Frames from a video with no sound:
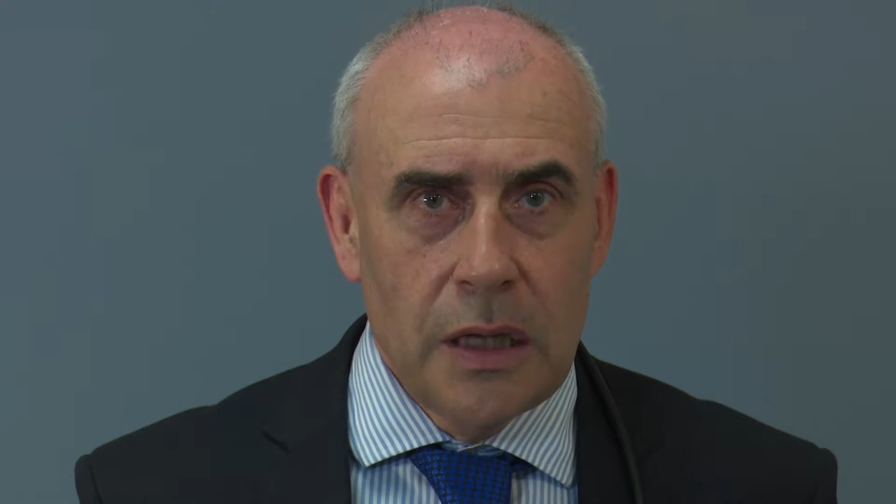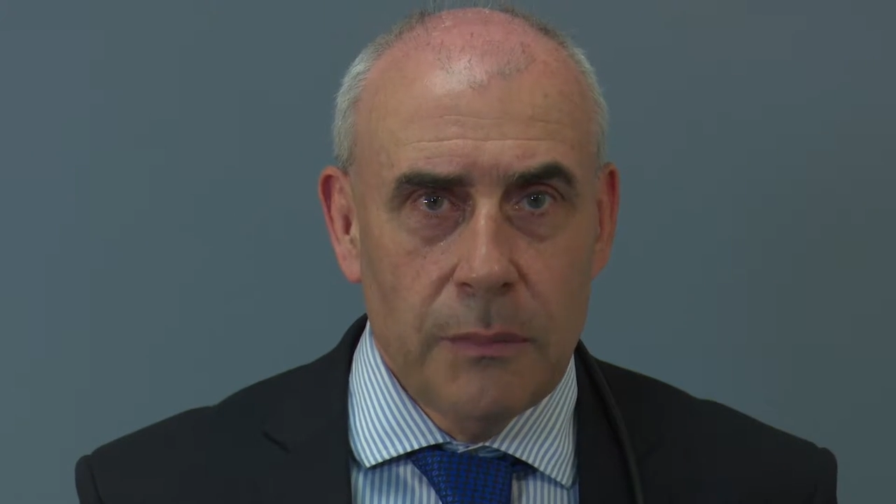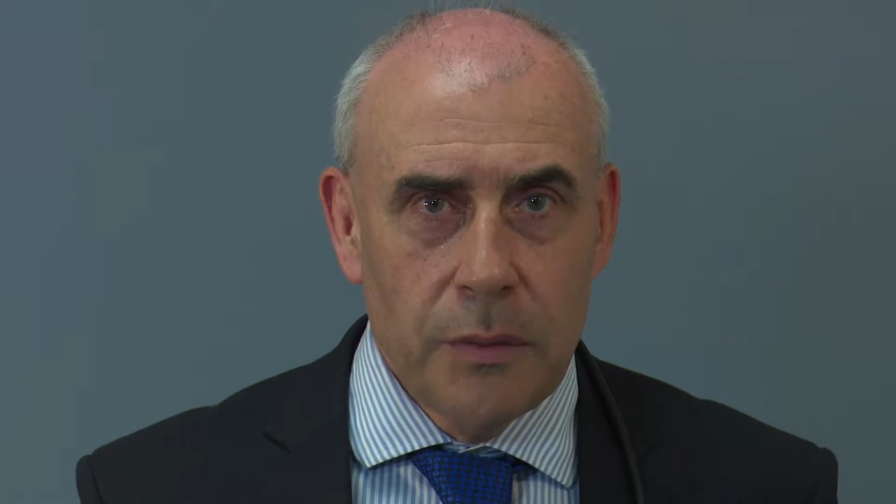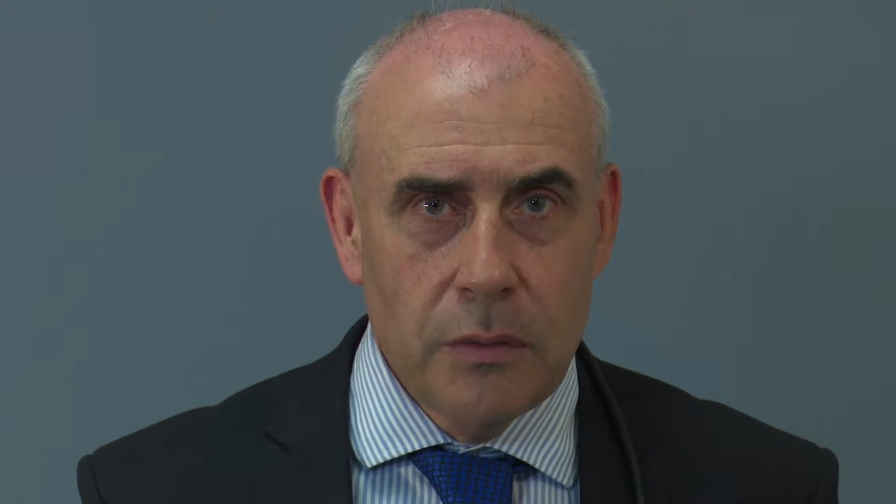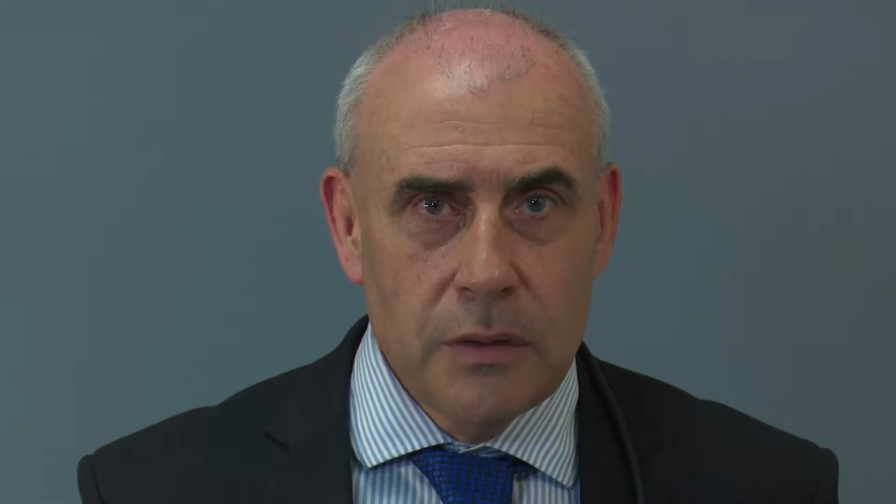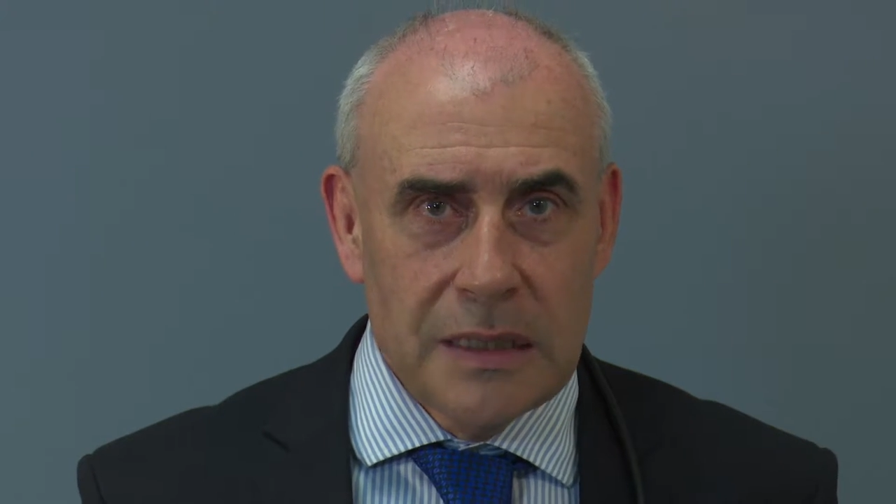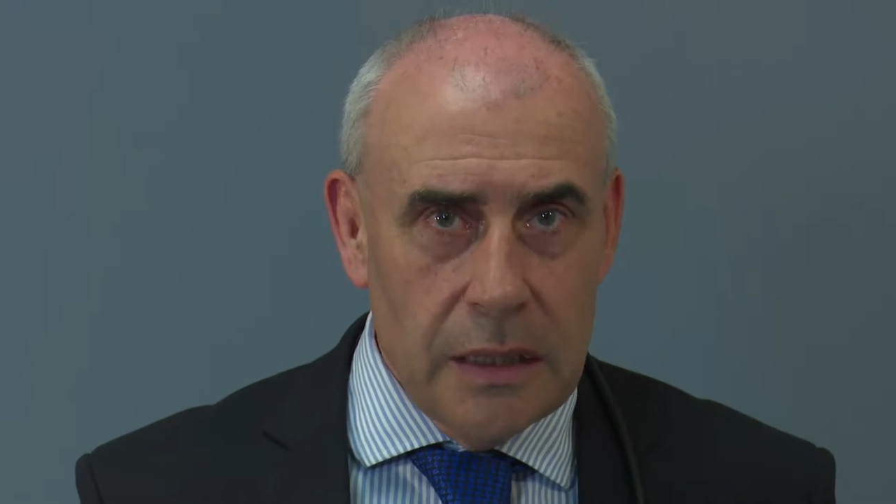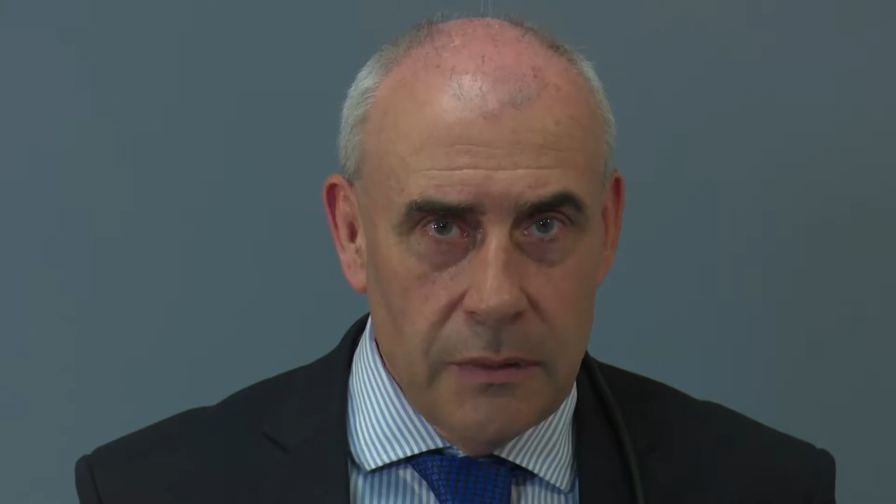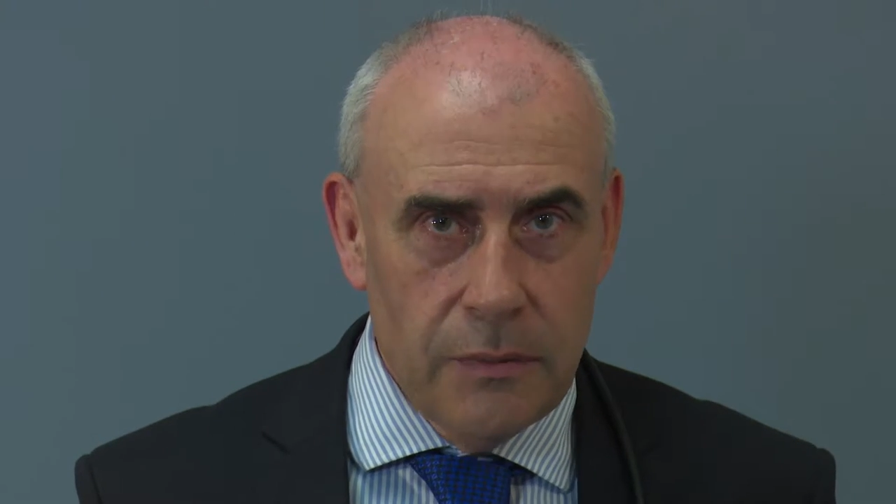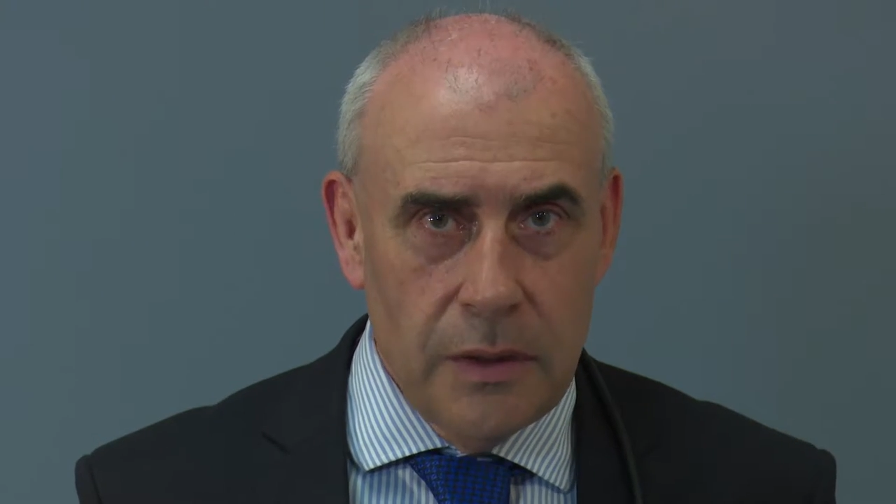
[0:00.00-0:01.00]
help you
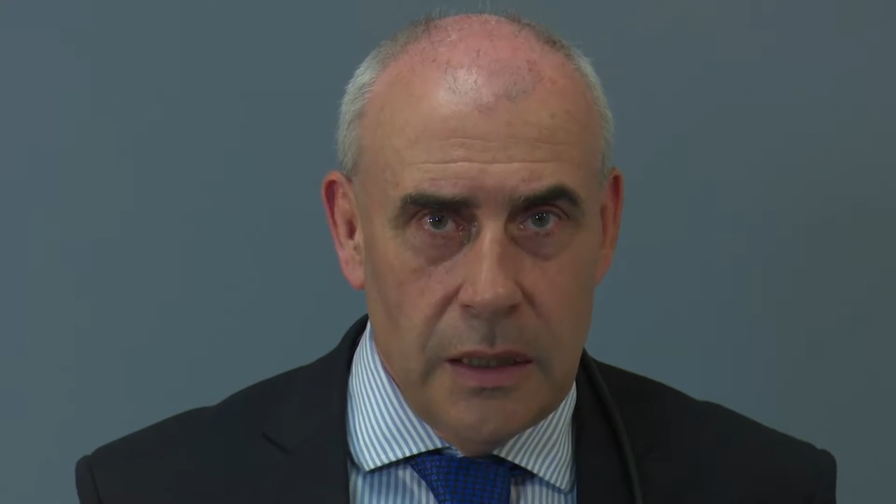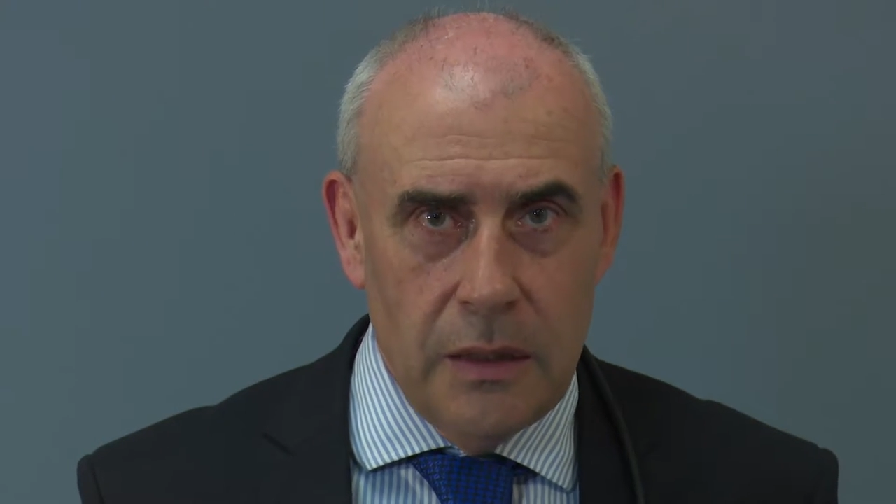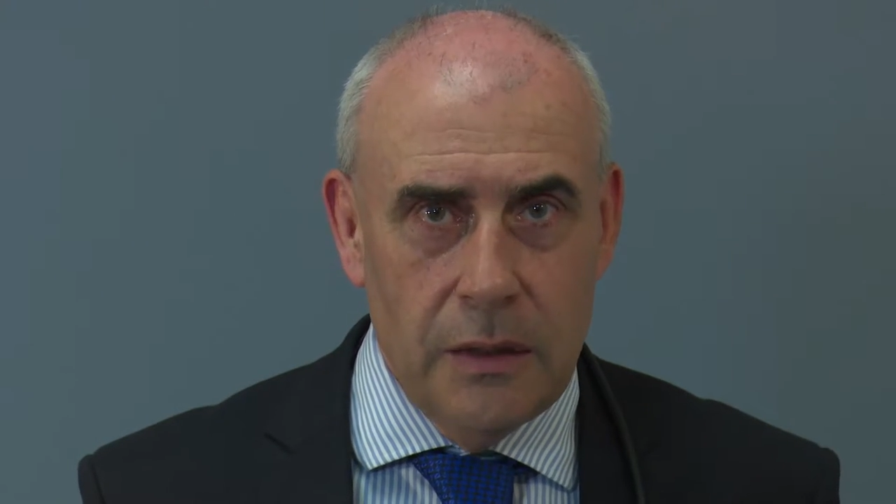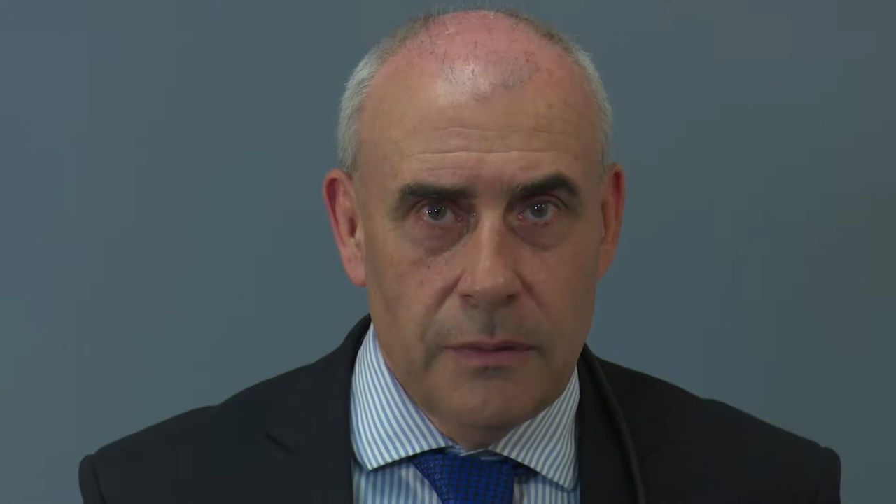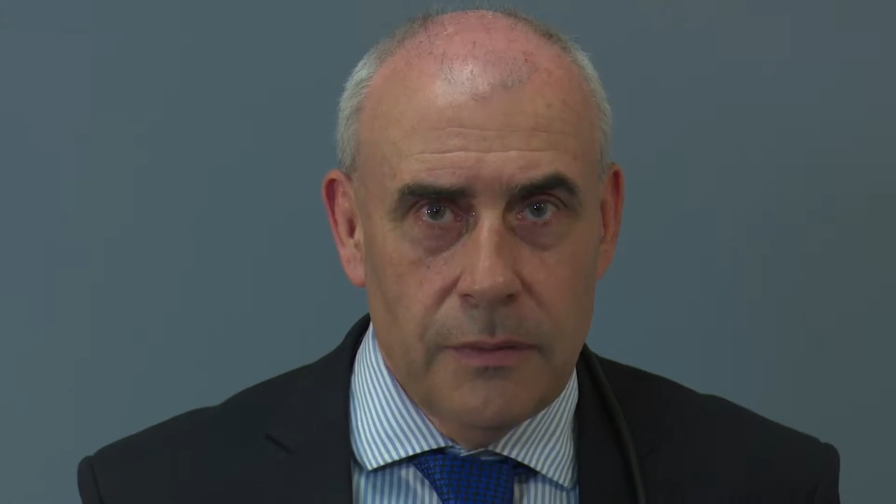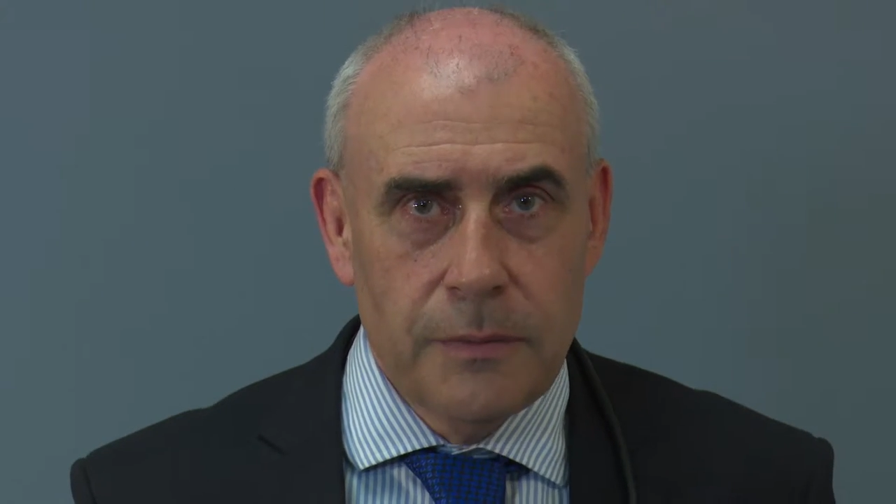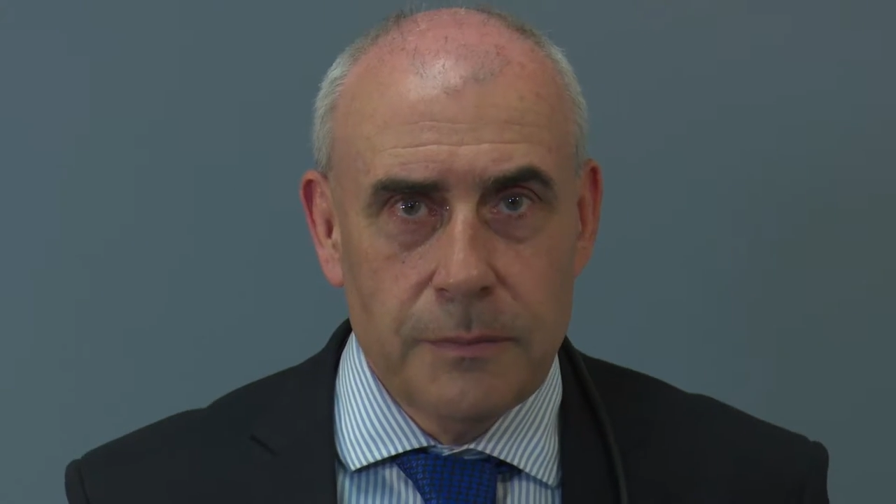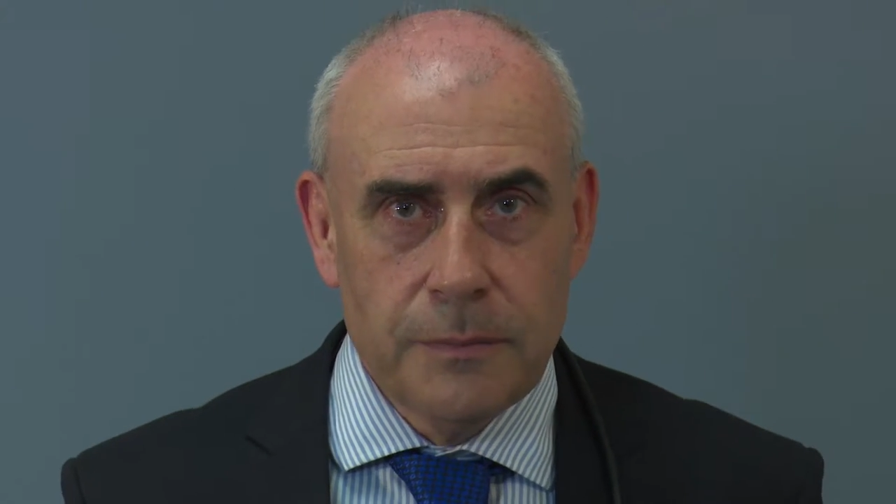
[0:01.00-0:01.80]
save a life.